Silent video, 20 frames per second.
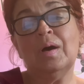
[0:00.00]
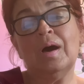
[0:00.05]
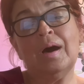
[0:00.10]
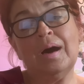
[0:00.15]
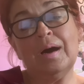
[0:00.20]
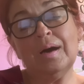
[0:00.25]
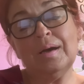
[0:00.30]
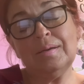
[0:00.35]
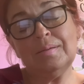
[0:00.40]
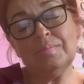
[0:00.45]

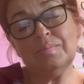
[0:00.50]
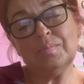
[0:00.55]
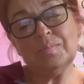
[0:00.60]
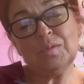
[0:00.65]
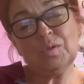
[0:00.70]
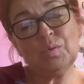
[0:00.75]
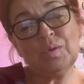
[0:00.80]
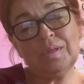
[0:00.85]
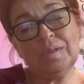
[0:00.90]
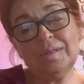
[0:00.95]
I'm
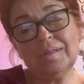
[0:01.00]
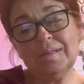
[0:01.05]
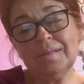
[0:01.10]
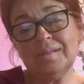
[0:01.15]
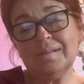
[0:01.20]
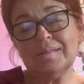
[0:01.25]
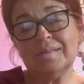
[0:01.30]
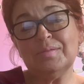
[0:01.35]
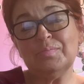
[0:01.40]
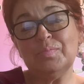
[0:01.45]
20
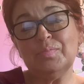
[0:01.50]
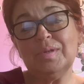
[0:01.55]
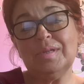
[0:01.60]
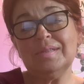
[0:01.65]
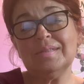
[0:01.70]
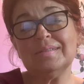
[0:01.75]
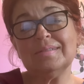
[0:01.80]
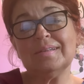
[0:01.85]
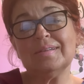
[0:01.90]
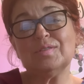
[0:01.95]
years in
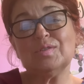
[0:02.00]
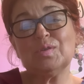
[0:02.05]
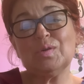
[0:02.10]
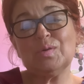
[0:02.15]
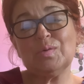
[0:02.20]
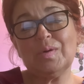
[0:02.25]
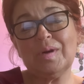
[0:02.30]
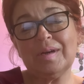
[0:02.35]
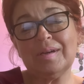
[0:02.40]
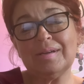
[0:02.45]
business,
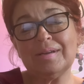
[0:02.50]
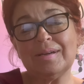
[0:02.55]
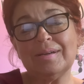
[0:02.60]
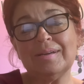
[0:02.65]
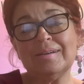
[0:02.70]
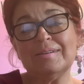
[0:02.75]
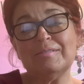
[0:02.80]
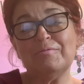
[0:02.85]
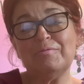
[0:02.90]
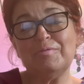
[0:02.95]
so I
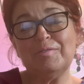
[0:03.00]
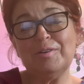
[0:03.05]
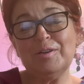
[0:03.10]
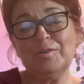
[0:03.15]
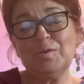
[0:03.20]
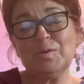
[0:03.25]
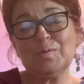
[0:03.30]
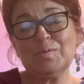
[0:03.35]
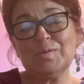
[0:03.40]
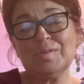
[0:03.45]
can feel
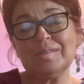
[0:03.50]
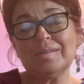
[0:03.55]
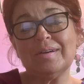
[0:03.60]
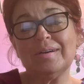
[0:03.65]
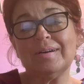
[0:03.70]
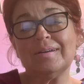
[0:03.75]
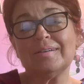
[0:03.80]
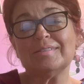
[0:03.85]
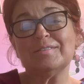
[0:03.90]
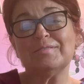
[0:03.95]
those
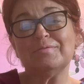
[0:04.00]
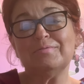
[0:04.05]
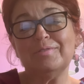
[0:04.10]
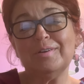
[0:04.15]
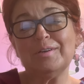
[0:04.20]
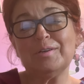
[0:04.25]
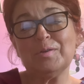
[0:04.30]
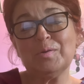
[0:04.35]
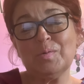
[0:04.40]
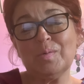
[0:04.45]
cars
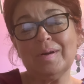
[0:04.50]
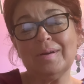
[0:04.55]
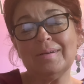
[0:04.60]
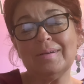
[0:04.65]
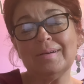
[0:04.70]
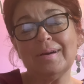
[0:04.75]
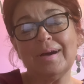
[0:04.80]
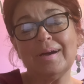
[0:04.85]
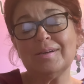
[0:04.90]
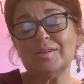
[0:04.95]
very well.
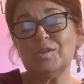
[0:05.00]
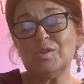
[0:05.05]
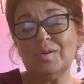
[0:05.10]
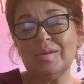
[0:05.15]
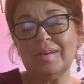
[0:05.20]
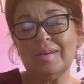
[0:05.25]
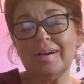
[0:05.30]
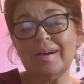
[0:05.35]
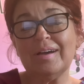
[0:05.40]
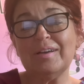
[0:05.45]

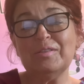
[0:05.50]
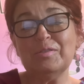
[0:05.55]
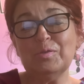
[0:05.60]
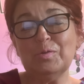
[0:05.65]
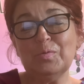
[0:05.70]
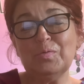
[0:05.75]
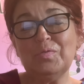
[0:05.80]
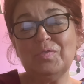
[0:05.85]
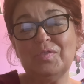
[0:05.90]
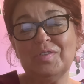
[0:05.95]
Actually, I
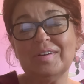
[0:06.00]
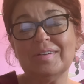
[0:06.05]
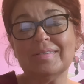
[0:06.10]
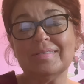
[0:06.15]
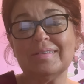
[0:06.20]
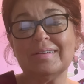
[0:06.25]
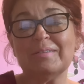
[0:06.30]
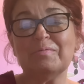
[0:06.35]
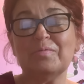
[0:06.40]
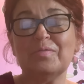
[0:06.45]
do feel
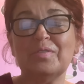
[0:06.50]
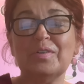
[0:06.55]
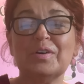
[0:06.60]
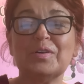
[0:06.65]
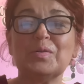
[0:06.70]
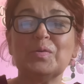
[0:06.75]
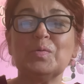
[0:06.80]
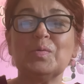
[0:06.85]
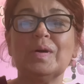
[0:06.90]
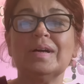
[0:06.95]
them
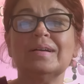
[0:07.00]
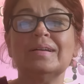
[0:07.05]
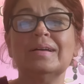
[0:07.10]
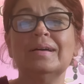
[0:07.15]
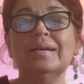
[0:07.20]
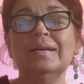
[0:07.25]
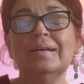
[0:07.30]
very well.